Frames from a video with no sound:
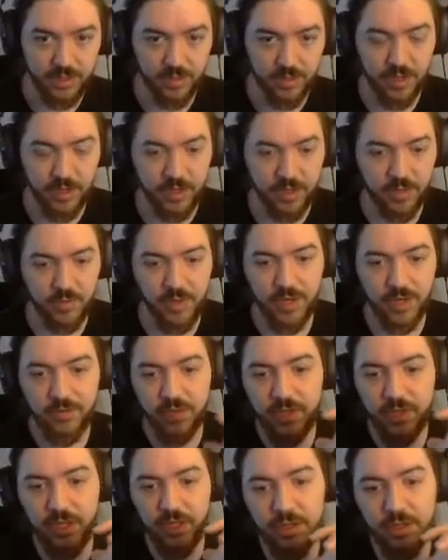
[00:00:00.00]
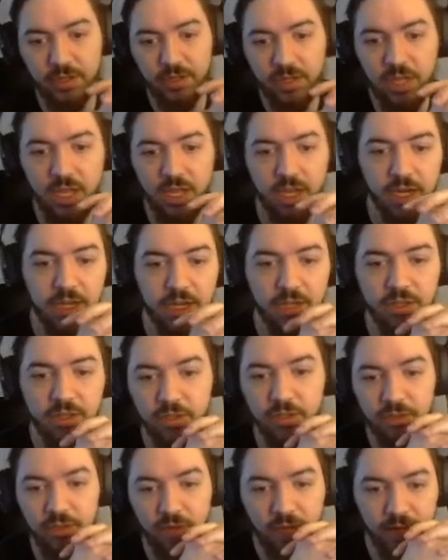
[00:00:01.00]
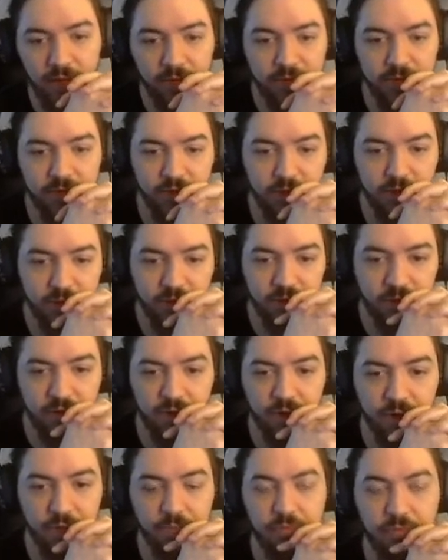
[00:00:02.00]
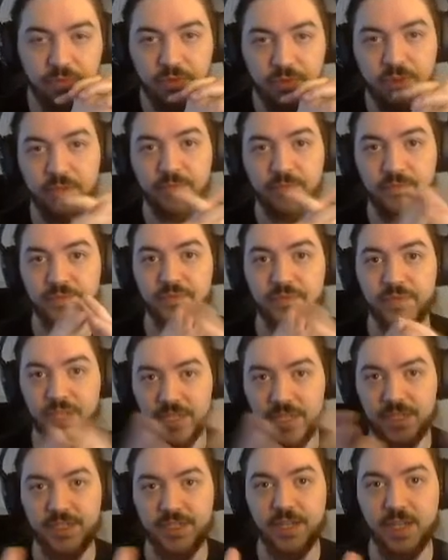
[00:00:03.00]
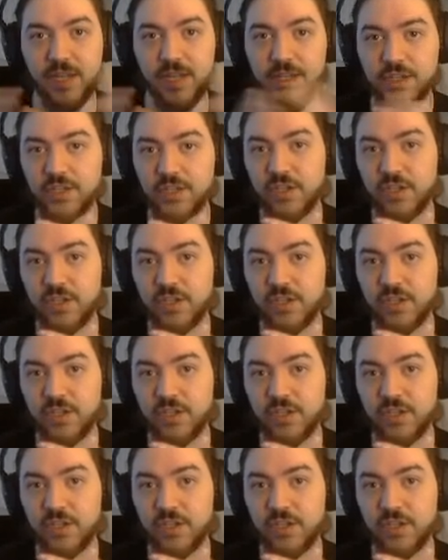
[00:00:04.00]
Whenever you get online, you have to, like I said, it starts